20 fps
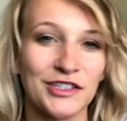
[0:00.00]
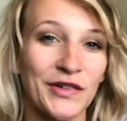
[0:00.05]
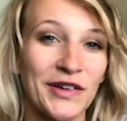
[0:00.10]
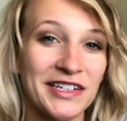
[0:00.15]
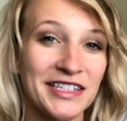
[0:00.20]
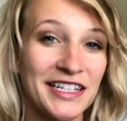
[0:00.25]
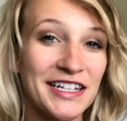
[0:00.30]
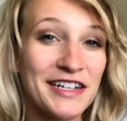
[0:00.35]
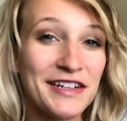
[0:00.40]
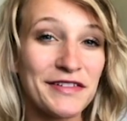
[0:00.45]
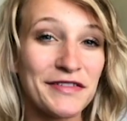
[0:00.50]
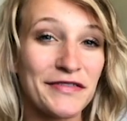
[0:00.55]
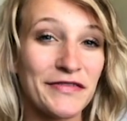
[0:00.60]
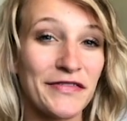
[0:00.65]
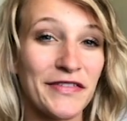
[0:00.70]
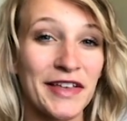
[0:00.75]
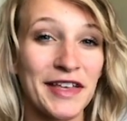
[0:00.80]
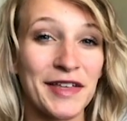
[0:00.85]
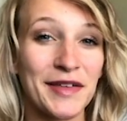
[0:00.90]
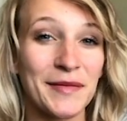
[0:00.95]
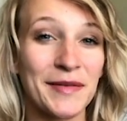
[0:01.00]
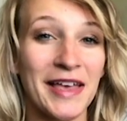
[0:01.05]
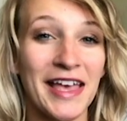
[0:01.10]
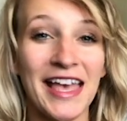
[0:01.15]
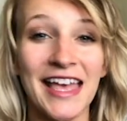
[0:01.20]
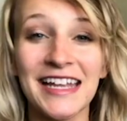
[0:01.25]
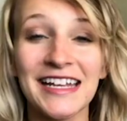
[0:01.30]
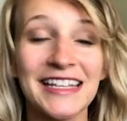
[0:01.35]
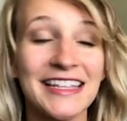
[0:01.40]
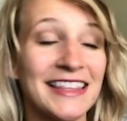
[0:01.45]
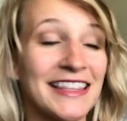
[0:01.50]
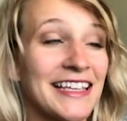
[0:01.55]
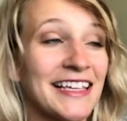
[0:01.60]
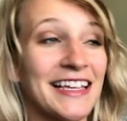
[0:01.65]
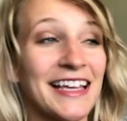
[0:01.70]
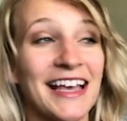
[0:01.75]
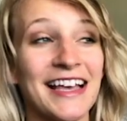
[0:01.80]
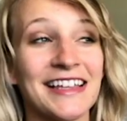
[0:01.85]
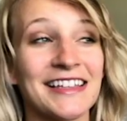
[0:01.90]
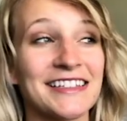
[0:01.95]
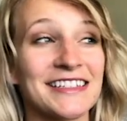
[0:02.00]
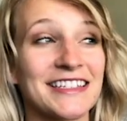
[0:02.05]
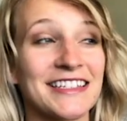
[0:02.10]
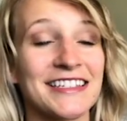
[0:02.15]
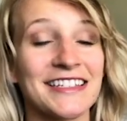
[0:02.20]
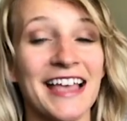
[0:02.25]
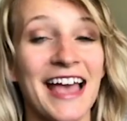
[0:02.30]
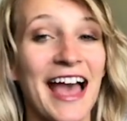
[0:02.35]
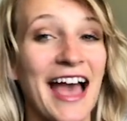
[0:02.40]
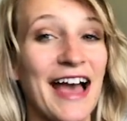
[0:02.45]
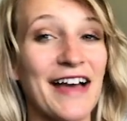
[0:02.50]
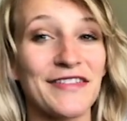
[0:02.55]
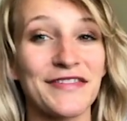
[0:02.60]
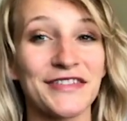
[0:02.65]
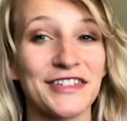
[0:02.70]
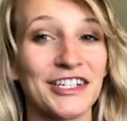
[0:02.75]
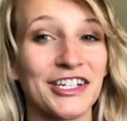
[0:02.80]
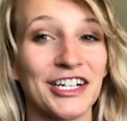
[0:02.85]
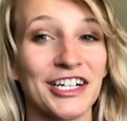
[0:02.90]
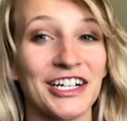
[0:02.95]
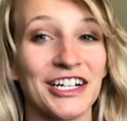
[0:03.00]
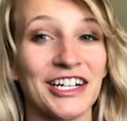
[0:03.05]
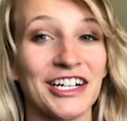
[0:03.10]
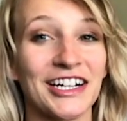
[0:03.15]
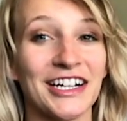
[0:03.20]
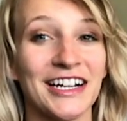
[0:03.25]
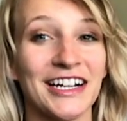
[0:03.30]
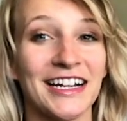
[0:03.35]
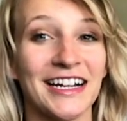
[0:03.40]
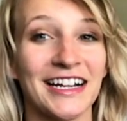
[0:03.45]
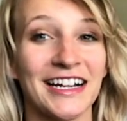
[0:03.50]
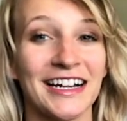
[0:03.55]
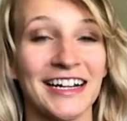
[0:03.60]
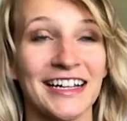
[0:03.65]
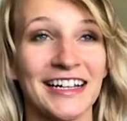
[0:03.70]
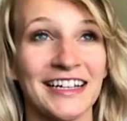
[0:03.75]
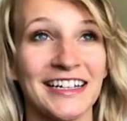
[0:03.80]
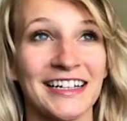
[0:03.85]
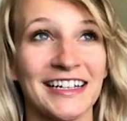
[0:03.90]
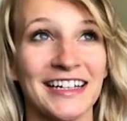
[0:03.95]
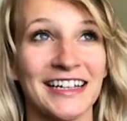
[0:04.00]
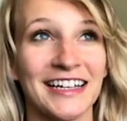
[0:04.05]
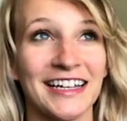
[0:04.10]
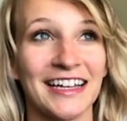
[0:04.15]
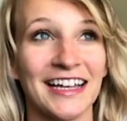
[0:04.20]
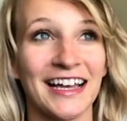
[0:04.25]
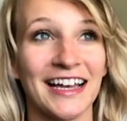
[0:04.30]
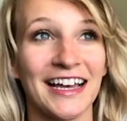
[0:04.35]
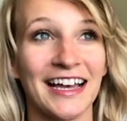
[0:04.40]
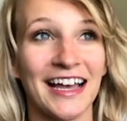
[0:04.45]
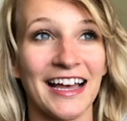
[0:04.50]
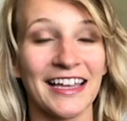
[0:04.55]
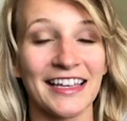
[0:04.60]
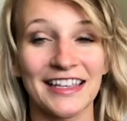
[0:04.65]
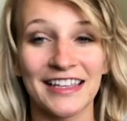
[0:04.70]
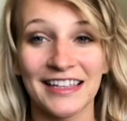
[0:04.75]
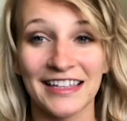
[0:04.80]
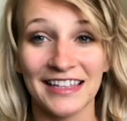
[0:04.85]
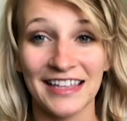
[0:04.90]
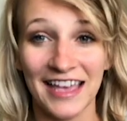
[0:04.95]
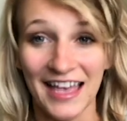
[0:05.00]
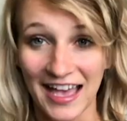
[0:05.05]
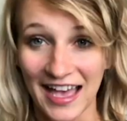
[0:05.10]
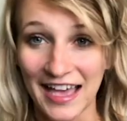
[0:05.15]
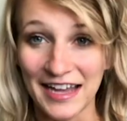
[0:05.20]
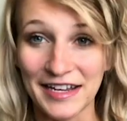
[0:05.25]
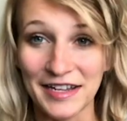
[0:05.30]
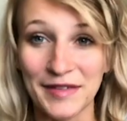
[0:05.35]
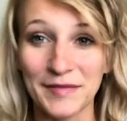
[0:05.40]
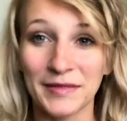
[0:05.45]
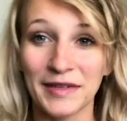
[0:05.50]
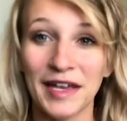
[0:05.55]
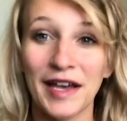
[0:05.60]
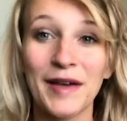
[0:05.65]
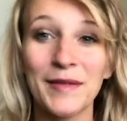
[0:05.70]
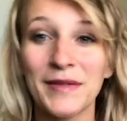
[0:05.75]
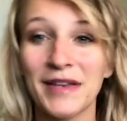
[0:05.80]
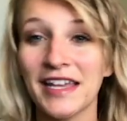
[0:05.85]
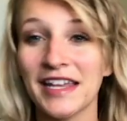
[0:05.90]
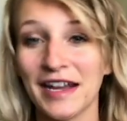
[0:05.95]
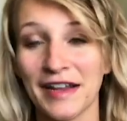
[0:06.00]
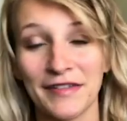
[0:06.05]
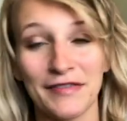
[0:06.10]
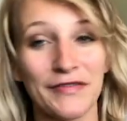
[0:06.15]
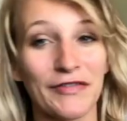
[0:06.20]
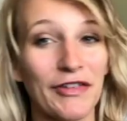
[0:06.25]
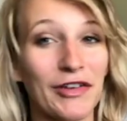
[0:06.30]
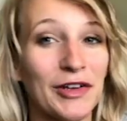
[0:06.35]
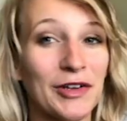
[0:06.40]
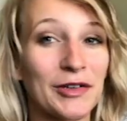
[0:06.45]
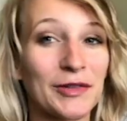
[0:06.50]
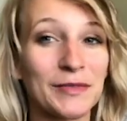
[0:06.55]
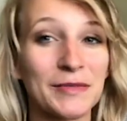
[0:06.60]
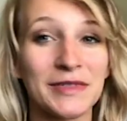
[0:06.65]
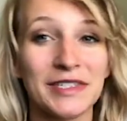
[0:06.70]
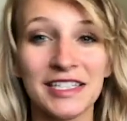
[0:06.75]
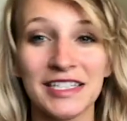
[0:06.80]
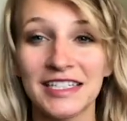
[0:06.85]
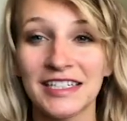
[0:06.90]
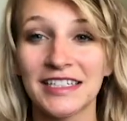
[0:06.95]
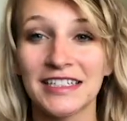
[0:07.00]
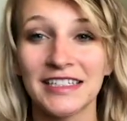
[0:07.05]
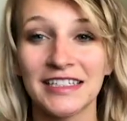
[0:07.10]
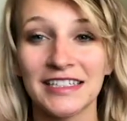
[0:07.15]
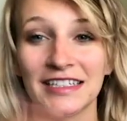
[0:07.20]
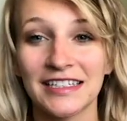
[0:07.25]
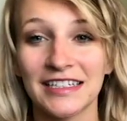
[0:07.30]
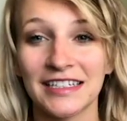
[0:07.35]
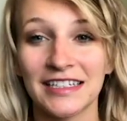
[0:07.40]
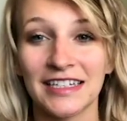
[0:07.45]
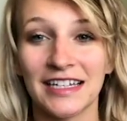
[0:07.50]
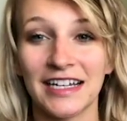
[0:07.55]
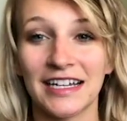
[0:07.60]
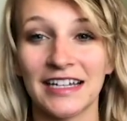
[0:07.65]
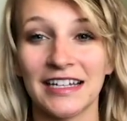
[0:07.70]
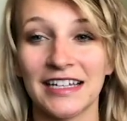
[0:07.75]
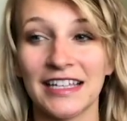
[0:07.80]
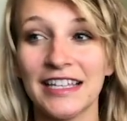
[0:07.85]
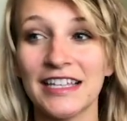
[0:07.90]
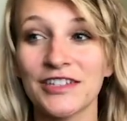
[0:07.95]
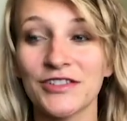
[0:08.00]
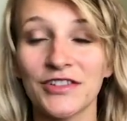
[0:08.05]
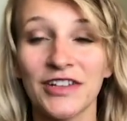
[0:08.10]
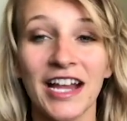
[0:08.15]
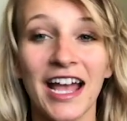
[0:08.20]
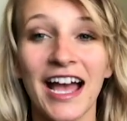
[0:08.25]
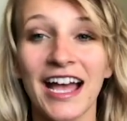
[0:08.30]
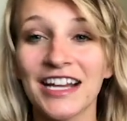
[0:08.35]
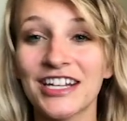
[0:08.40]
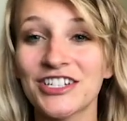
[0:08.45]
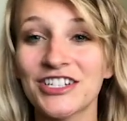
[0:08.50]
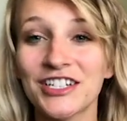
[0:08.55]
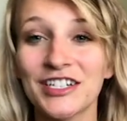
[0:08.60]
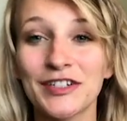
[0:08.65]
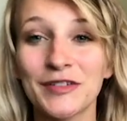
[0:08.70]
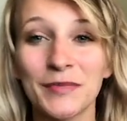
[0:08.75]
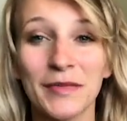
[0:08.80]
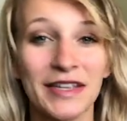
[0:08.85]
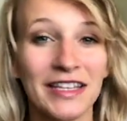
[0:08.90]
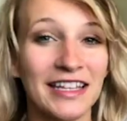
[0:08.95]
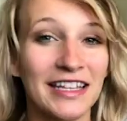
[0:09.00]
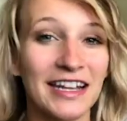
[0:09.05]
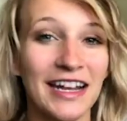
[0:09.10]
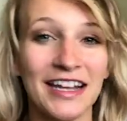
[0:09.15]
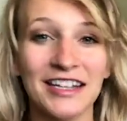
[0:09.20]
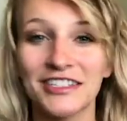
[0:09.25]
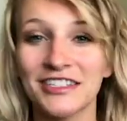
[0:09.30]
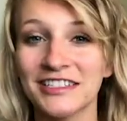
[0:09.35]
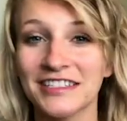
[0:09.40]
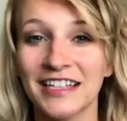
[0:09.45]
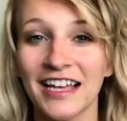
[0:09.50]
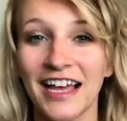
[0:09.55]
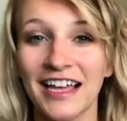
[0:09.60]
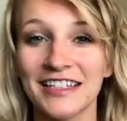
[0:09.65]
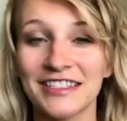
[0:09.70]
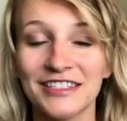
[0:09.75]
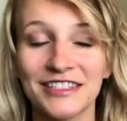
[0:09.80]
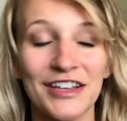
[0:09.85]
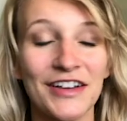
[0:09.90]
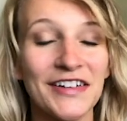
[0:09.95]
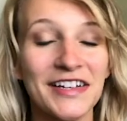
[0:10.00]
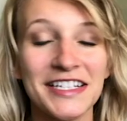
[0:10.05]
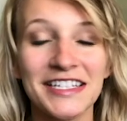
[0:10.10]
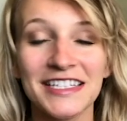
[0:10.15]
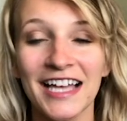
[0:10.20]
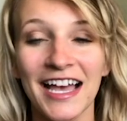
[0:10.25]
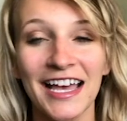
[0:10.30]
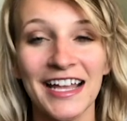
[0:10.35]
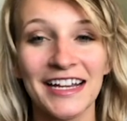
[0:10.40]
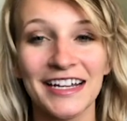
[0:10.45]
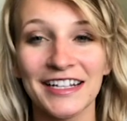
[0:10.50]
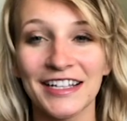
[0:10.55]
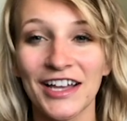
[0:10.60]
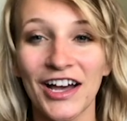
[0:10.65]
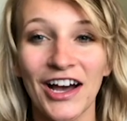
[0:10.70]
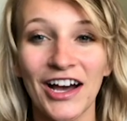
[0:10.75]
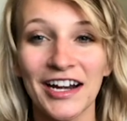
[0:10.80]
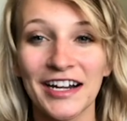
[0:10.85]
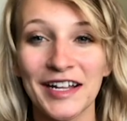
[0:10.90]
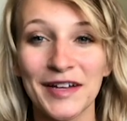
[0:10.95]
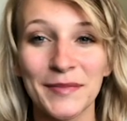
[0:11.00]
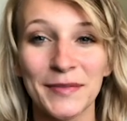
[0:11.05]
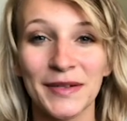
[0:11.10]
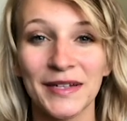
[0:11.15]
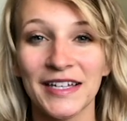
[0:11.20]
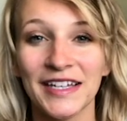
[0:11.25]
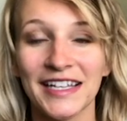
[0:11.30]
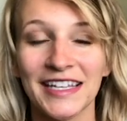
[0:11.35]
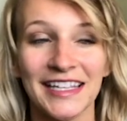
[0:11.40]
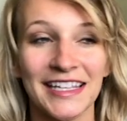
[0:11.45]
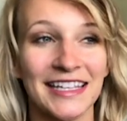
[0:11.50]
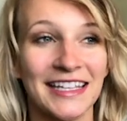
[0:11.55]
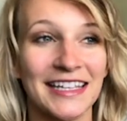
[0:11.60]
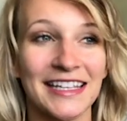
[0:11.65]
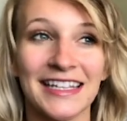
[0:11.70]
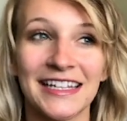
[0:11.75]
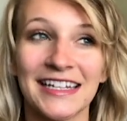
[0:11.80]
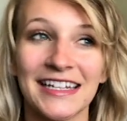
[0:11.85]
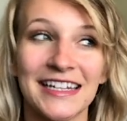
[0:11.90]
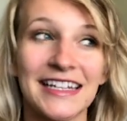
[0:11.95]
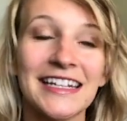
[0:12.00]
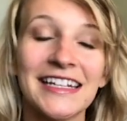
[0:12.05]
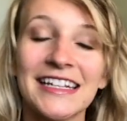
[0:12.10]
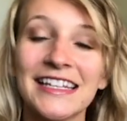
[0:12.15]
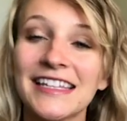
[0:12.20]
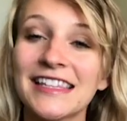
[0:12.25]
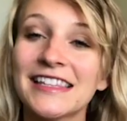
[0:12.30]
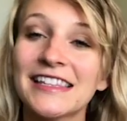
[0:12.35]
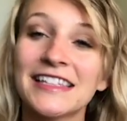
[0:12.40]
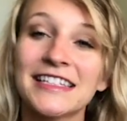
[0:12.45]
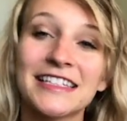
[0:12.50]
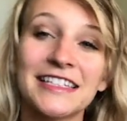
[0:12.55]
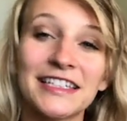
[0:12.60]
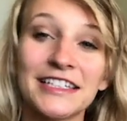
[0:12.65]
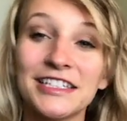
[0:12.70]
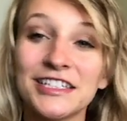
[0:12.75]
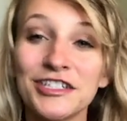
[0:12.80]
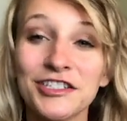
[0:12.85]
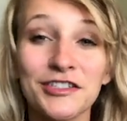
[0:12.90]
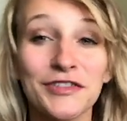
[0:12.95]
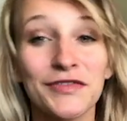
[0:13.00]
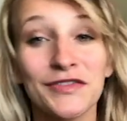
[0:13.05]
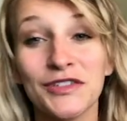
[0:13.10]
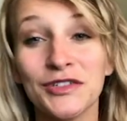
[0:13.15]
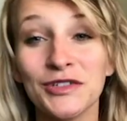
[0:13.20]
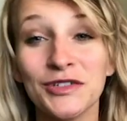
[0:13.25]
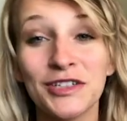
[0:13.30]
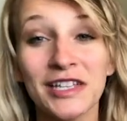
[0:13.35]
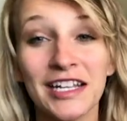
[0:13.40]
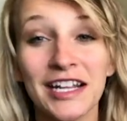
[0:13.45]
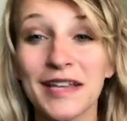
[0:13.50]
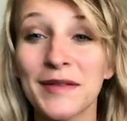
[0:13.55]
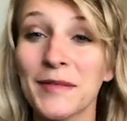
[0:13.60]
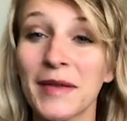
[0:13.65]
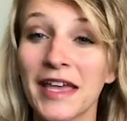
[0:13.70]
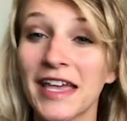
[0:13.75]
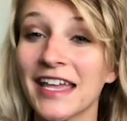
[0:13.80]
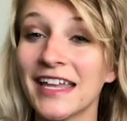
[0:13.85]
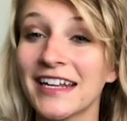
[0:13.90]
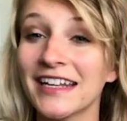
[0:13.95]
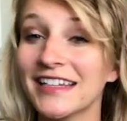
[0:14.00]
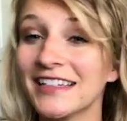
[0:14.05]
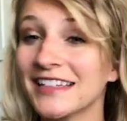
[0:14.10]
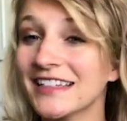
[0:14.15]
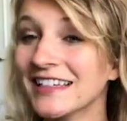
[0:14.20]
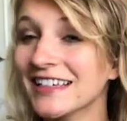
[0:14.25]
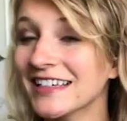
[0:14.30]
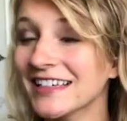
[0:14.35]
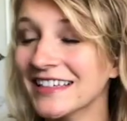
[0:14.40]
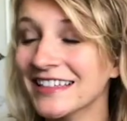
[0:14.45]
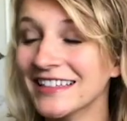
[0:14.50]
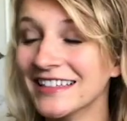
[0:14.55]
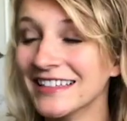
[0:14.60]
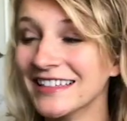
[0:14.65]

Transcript: I didn't film anything else after I had him come in. I filmed his reaction, but then I just got so excited and caught up in eating the delicious food that I made